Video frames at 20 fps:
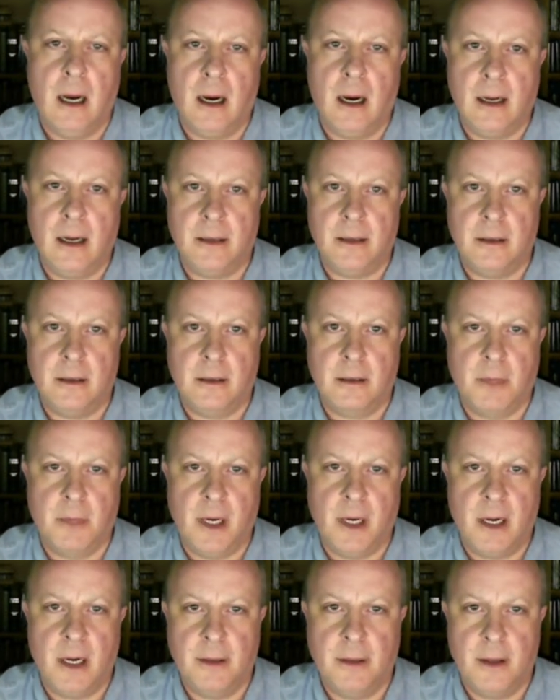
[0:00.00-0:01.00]
either
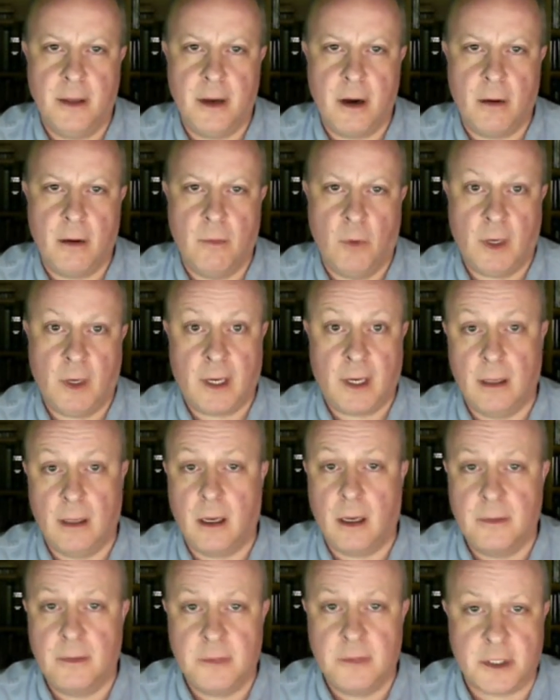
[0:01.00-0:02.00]
in their working
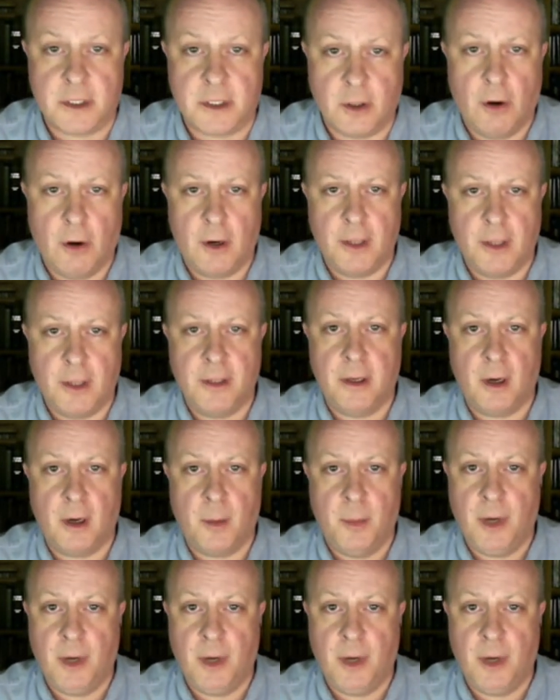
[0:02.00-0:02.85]
lives or in their